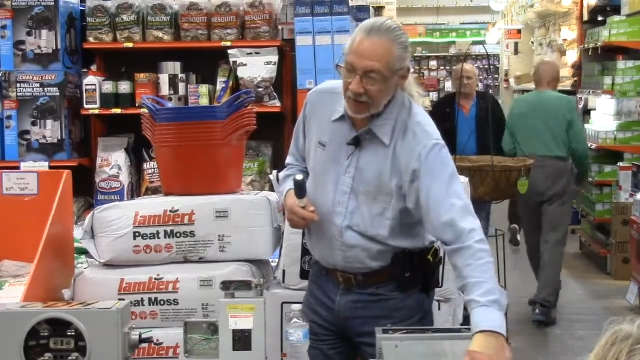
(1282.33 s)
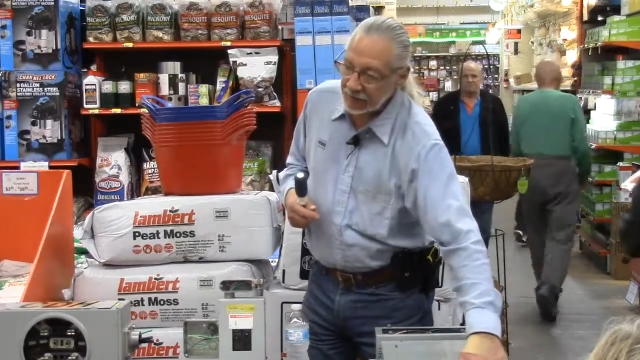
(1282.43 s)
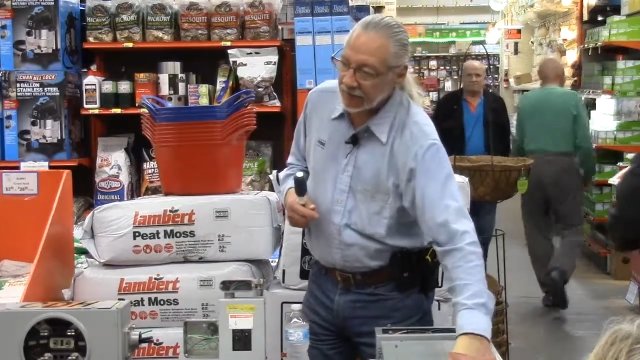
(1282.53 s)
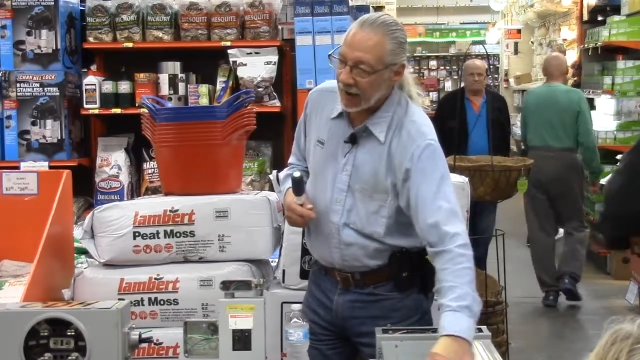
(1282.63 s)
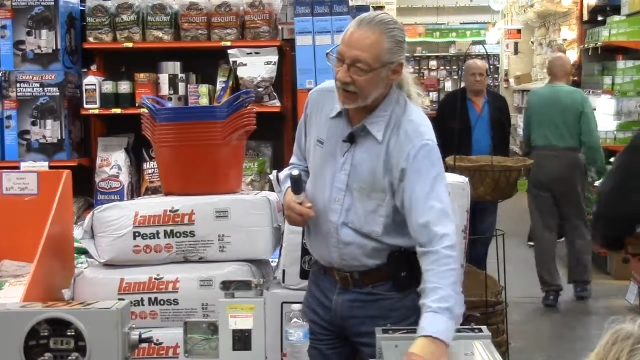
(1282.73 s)

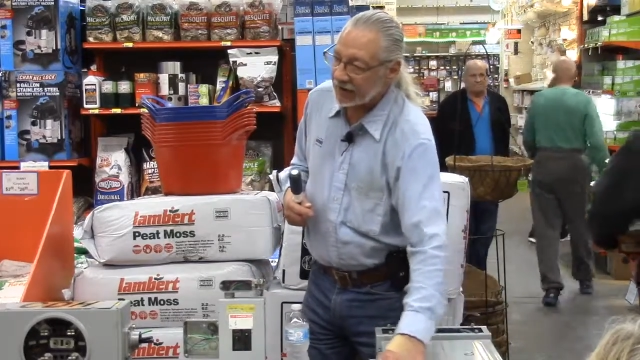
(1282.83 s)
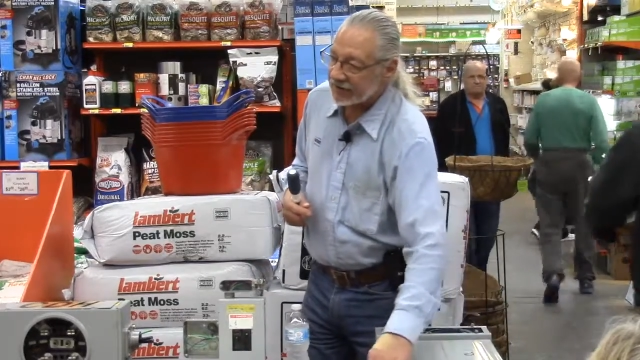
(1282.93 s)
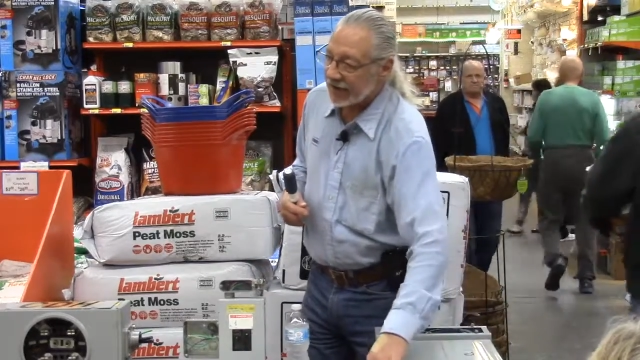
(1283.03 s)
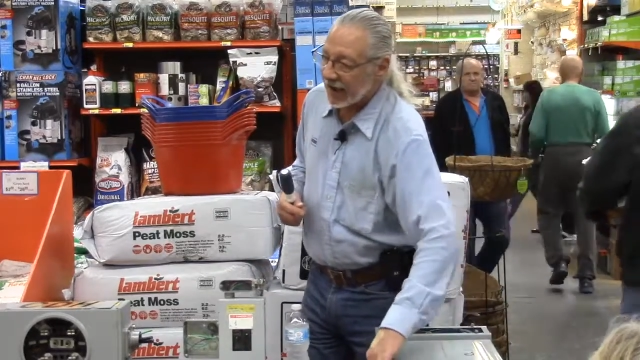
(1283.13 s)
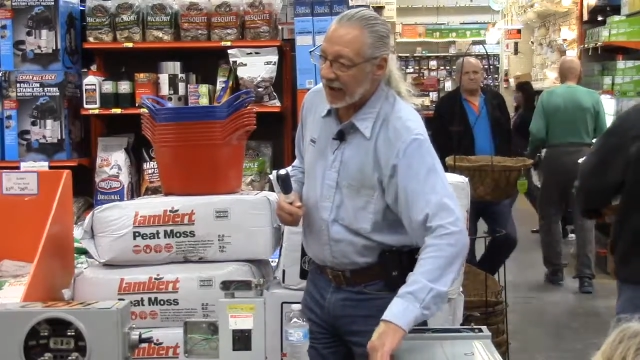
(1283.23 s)
on
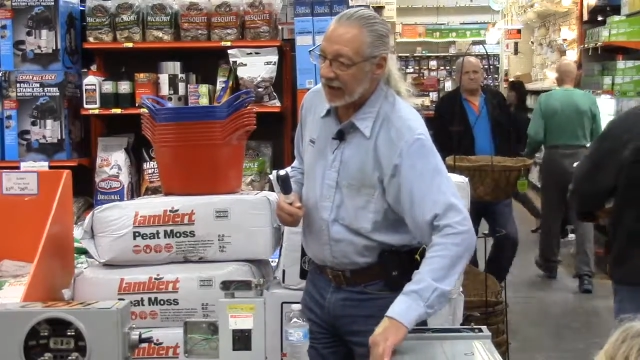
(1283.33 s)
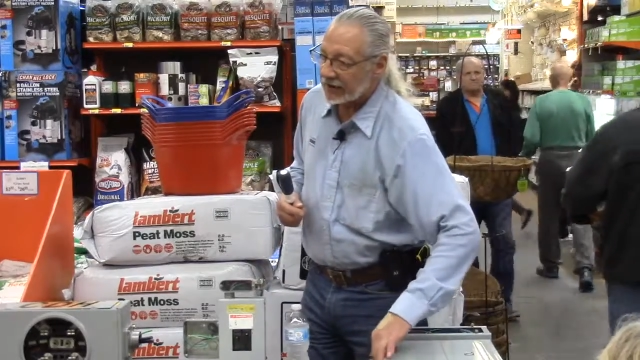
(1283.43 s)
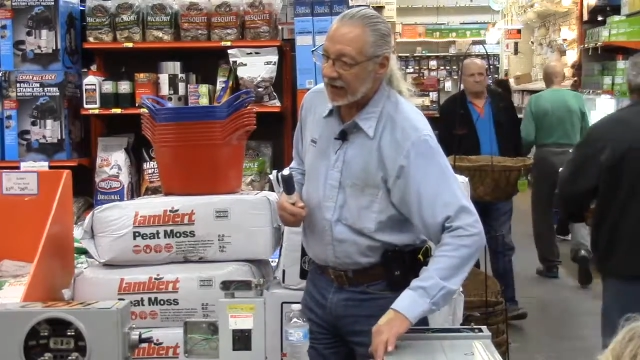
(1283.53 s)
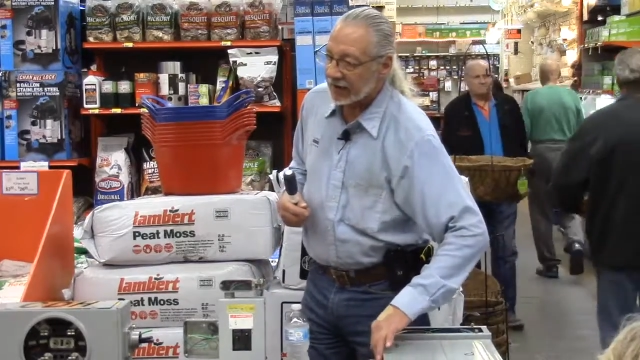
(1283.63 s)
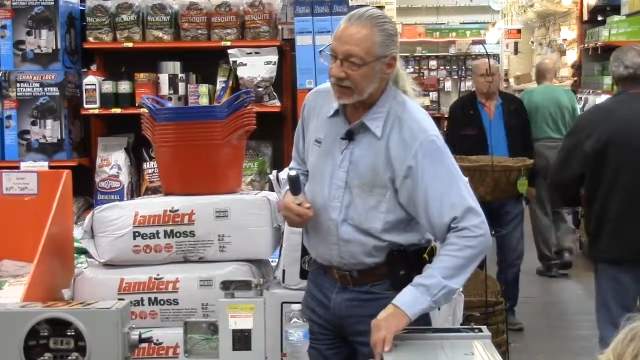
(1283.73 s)
the
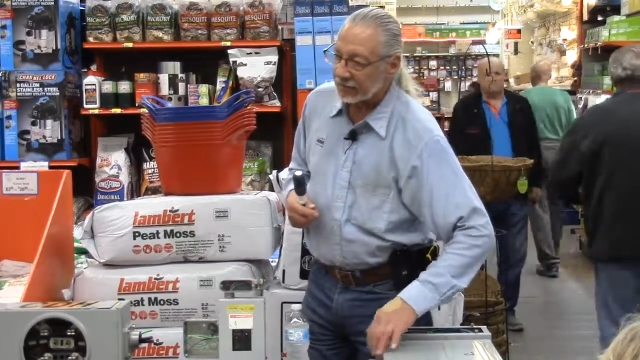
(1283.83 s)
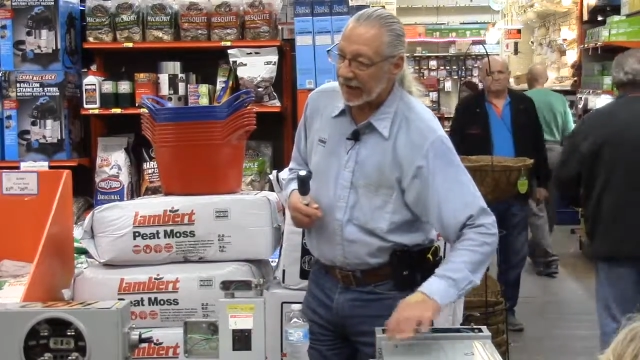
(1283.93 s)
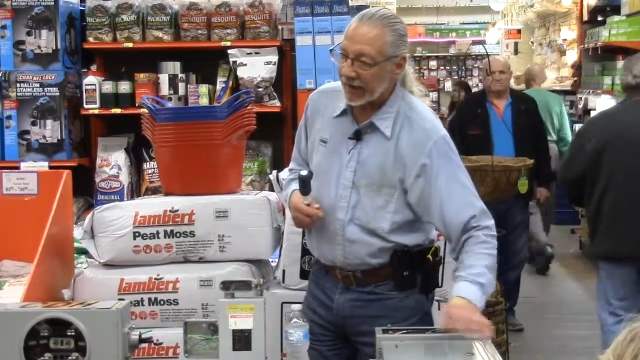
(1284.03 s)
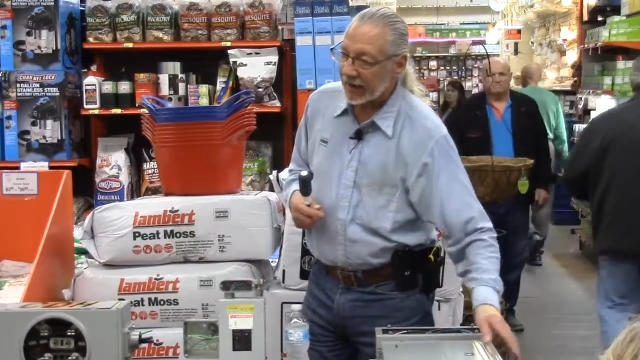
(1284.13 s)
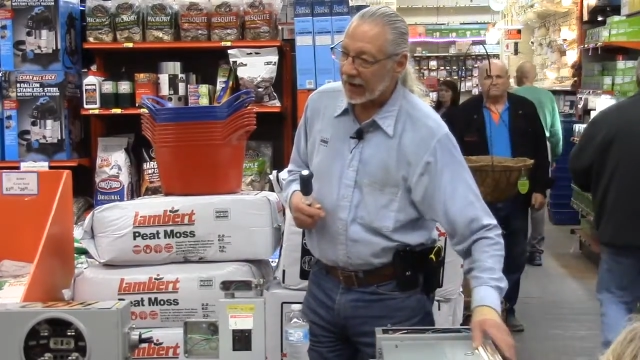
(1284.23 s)
sides, on the
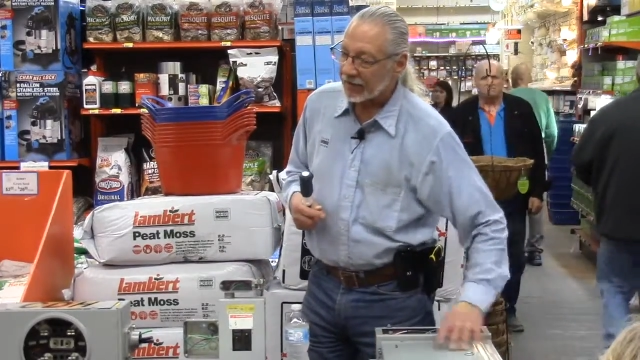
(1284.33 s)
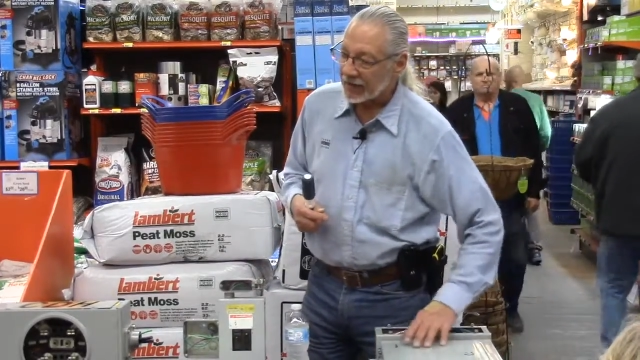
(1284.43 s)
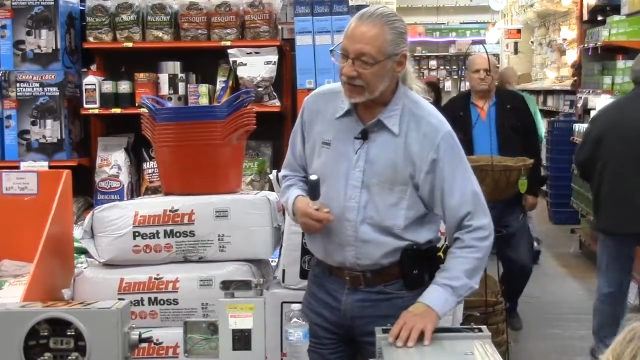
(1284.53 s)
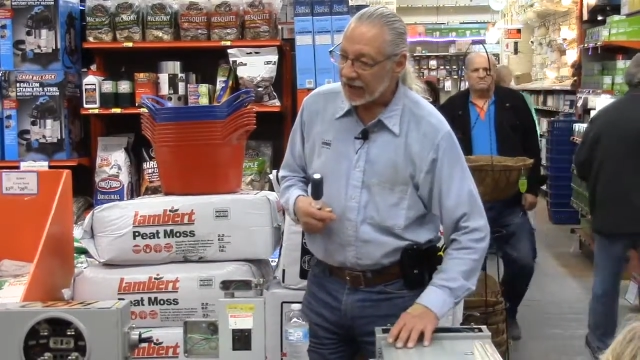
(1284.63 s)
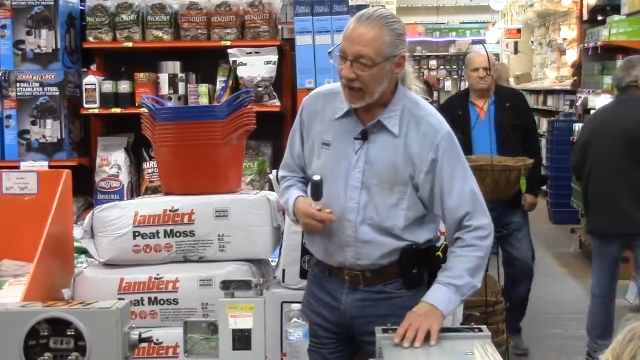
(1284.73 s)
back,
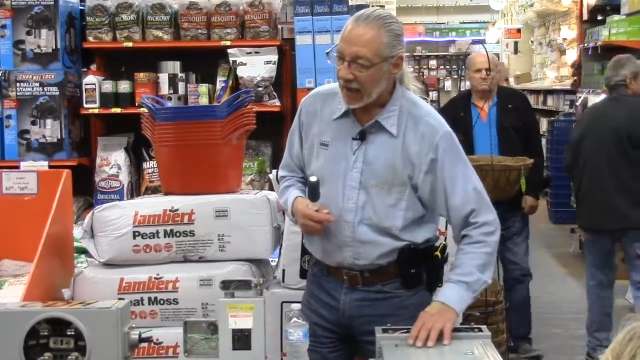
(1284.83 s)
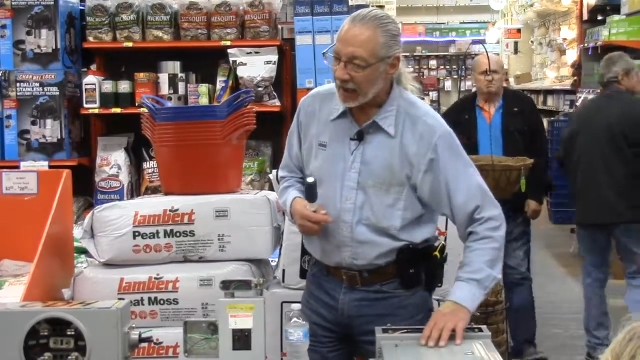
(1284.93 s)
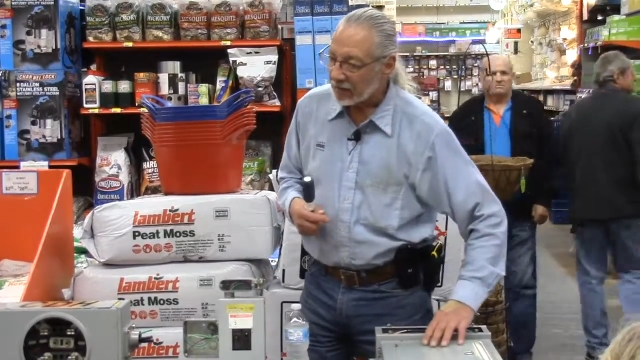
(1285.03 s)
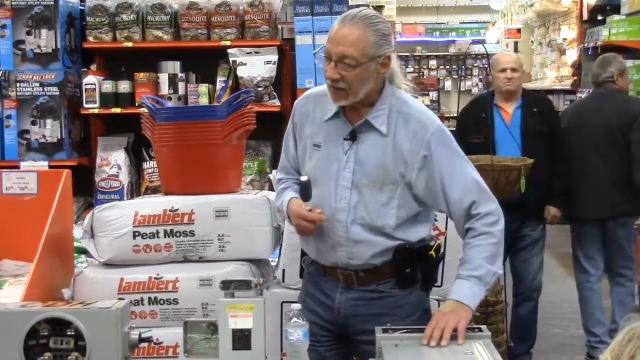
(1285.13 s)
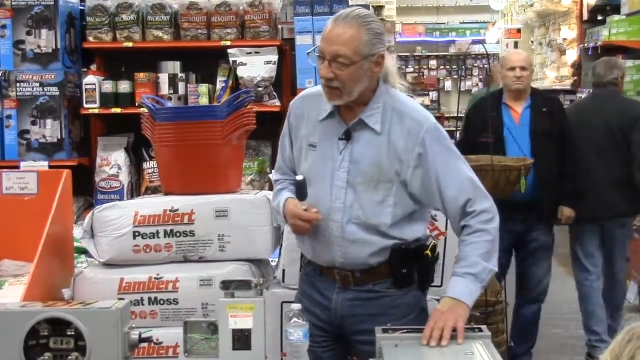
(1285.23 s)
on the
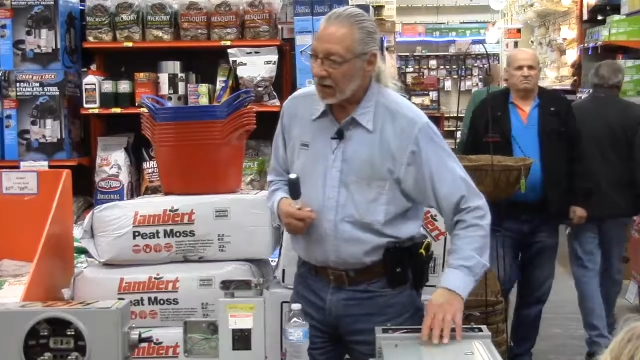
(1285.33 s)
top.